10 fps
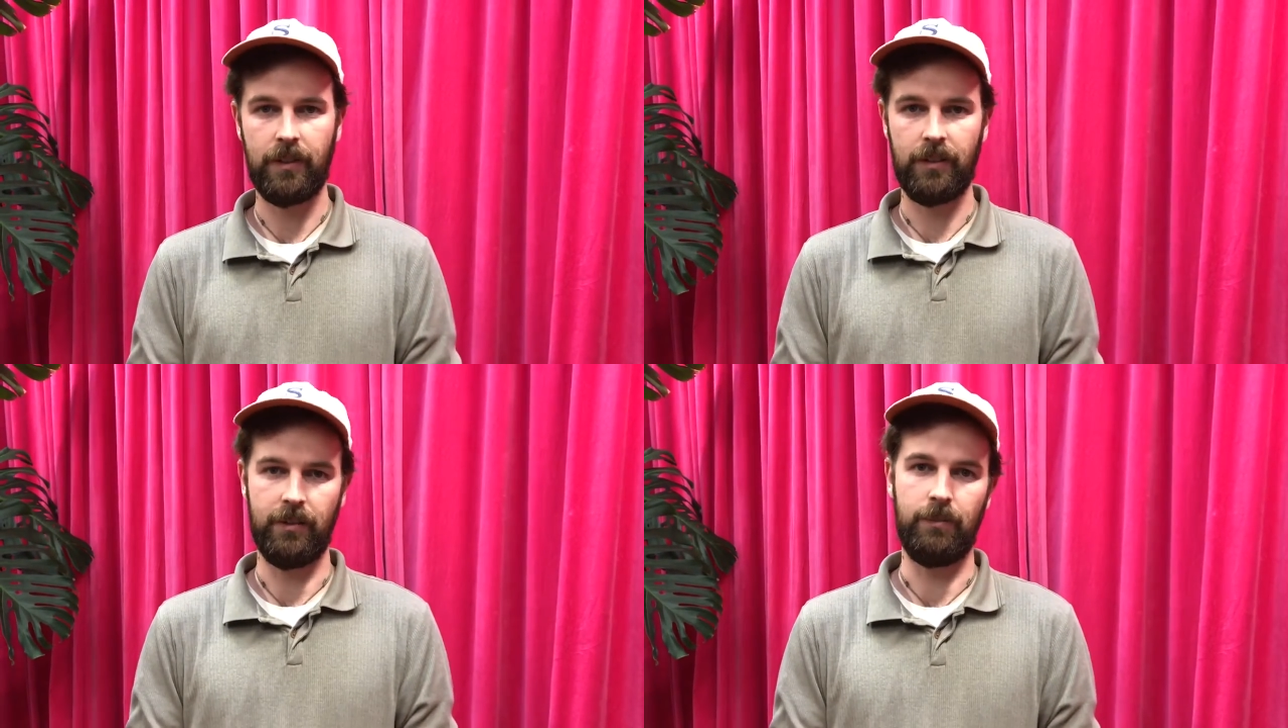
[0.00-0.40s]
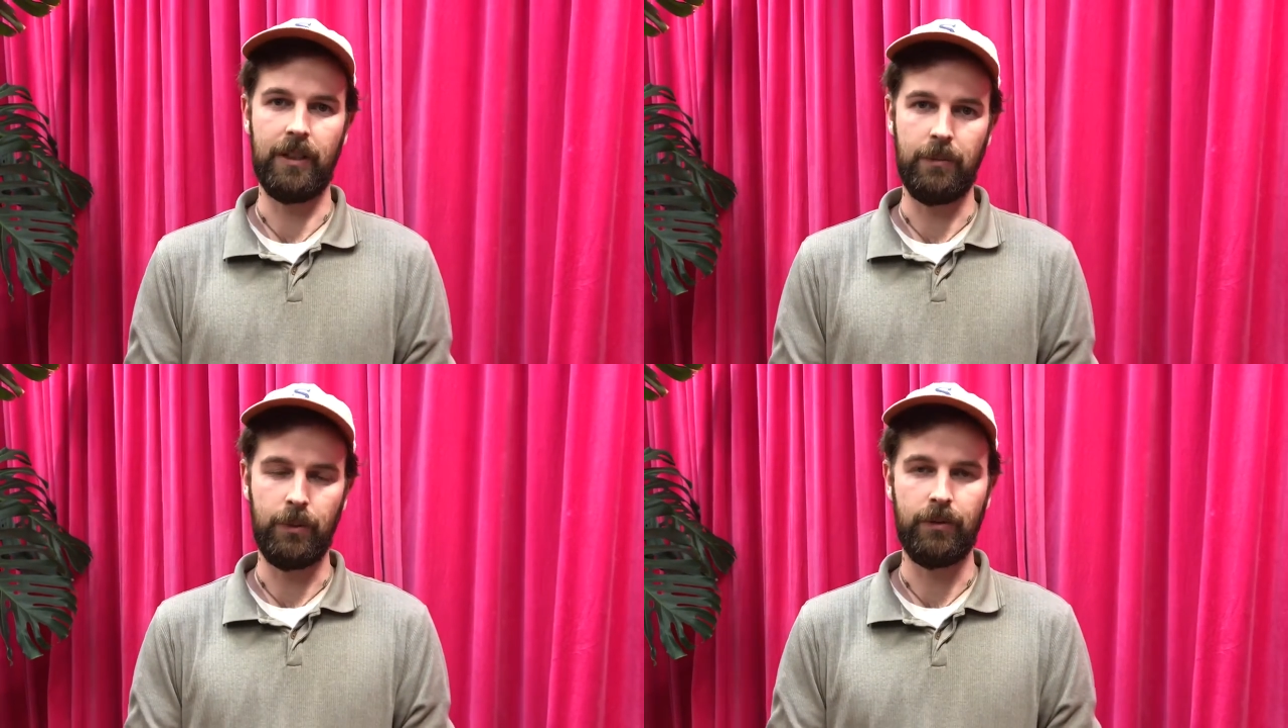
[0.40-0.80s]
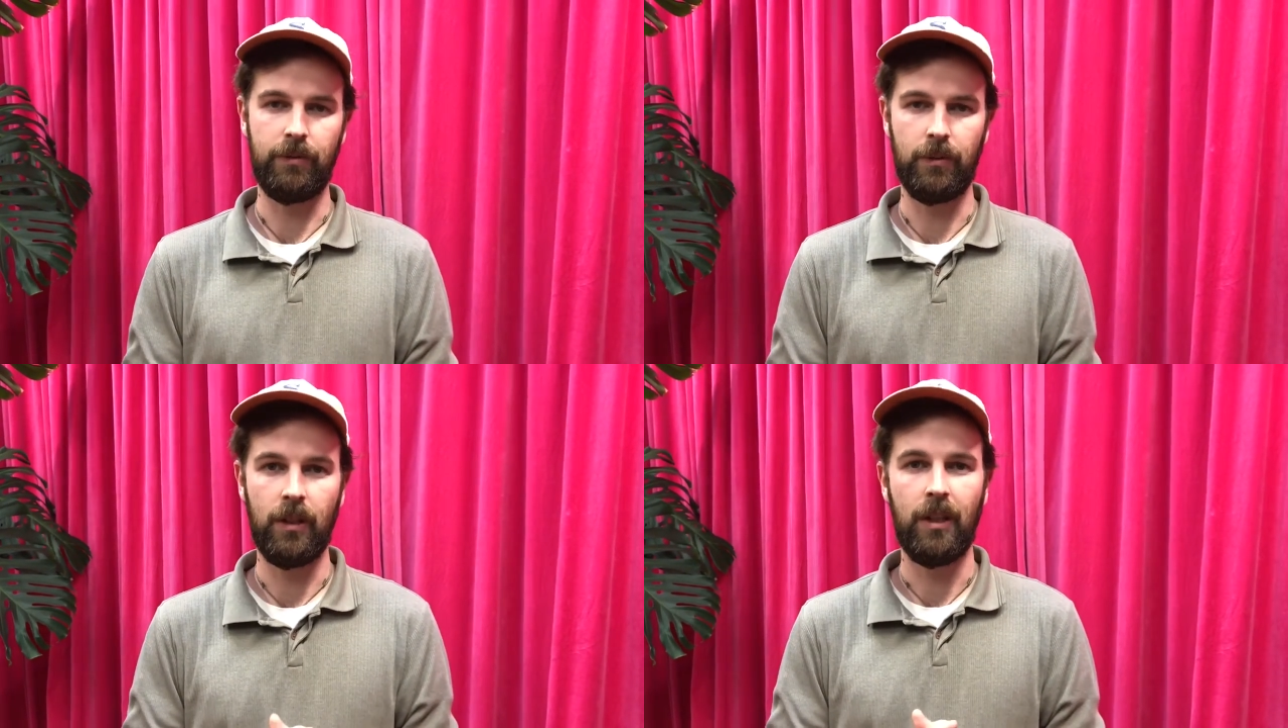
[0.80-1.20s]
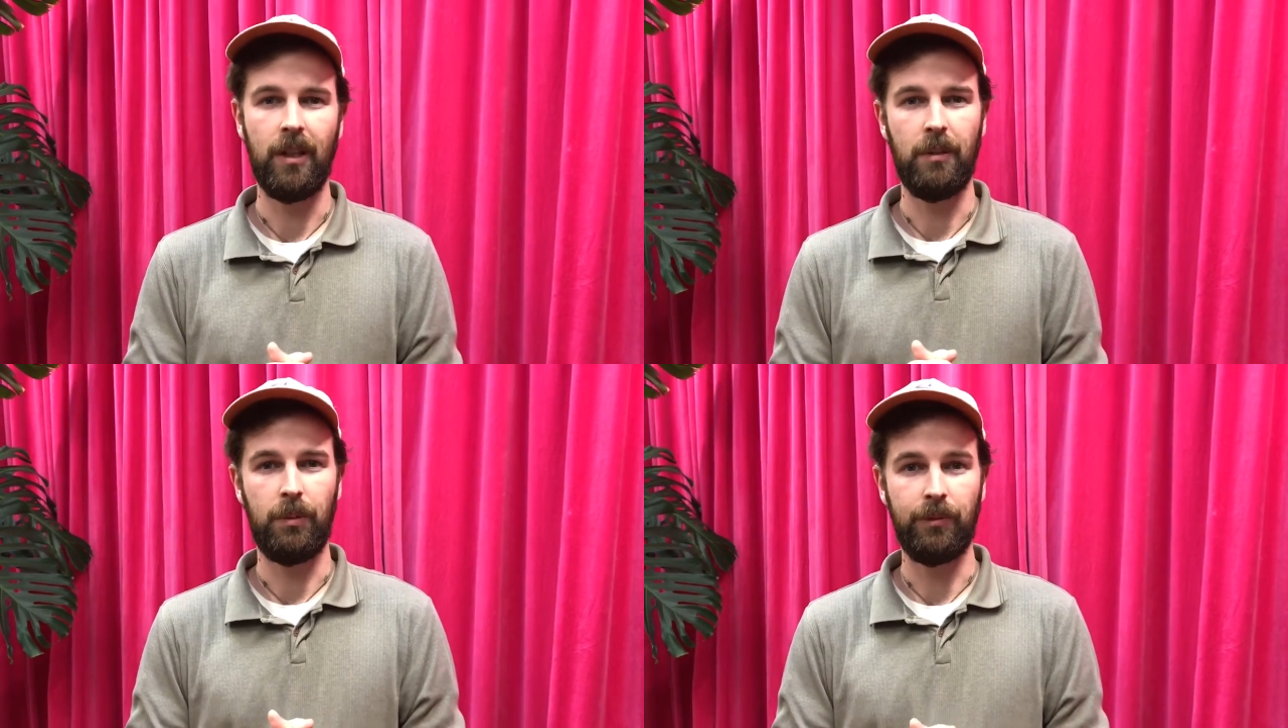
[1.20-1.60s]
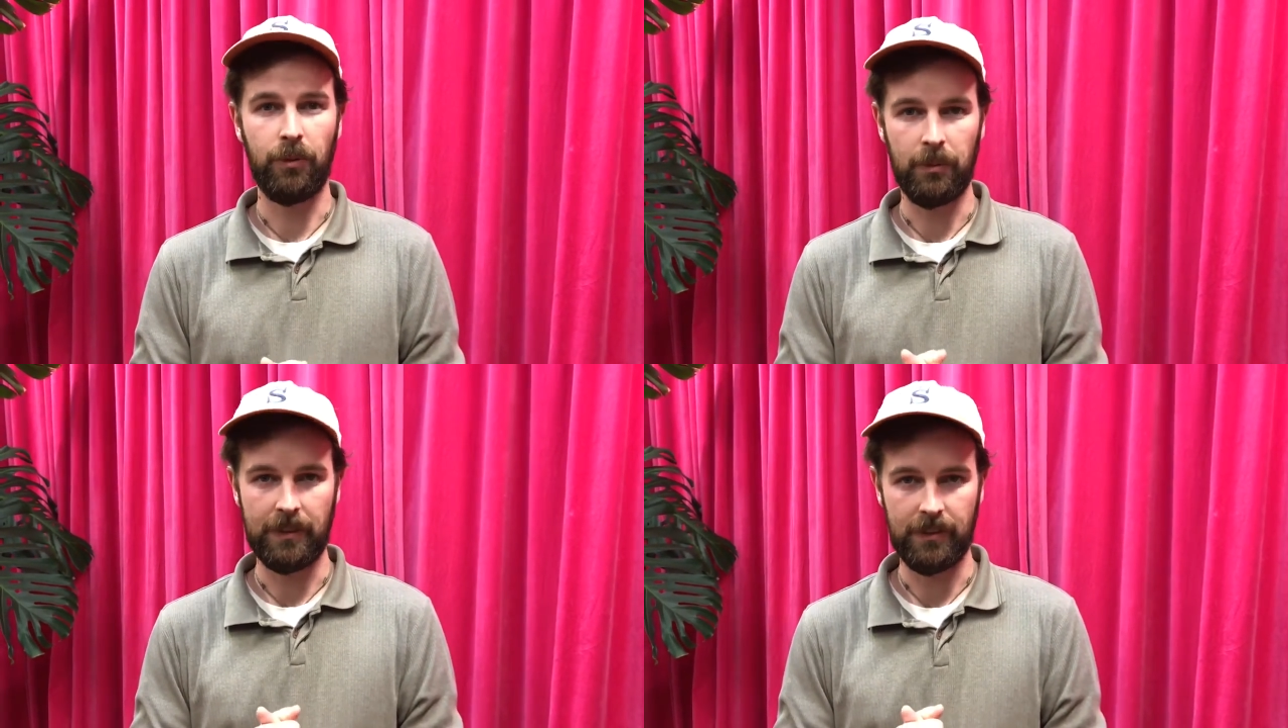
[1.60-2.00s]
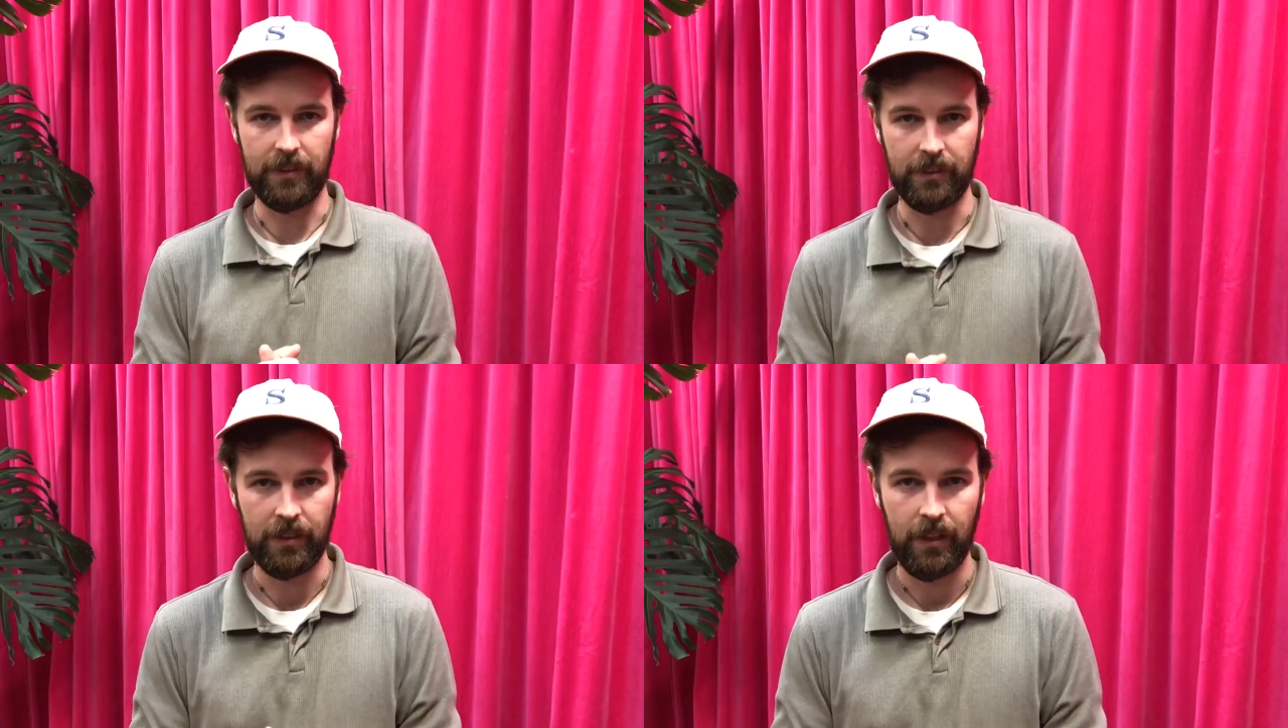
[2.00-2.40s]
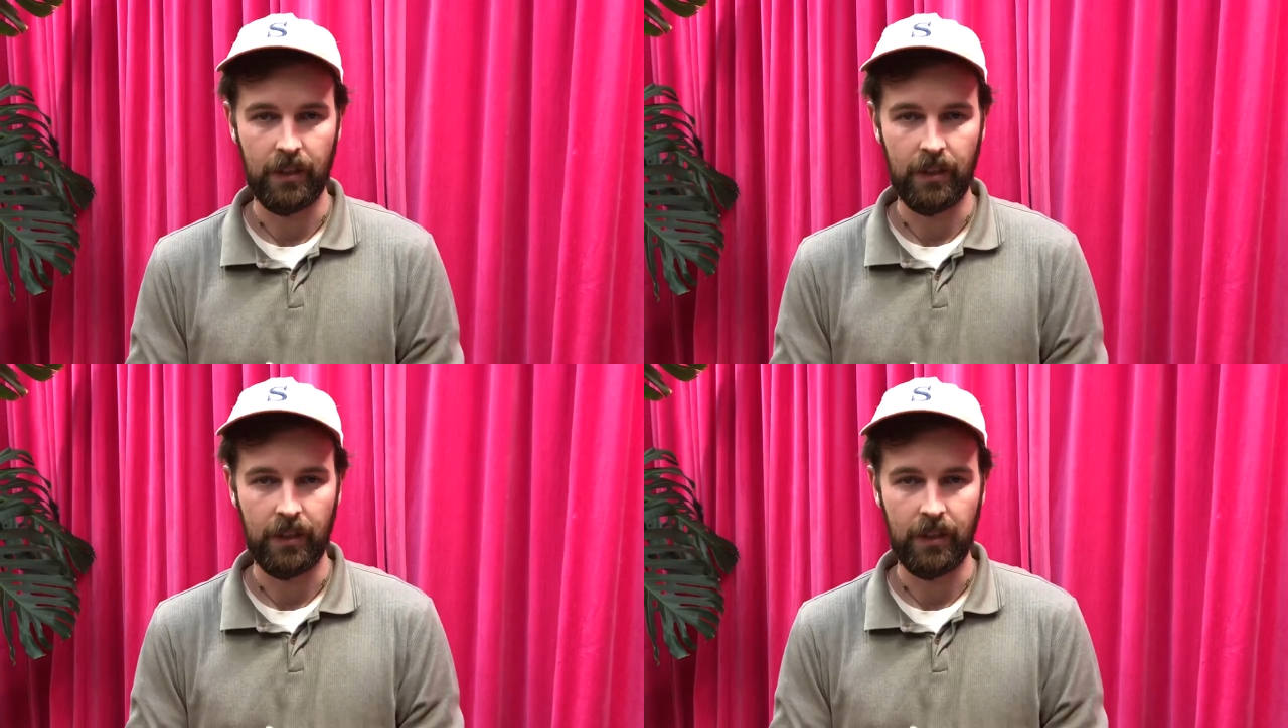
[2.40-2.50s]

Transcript: some really beautiful performances.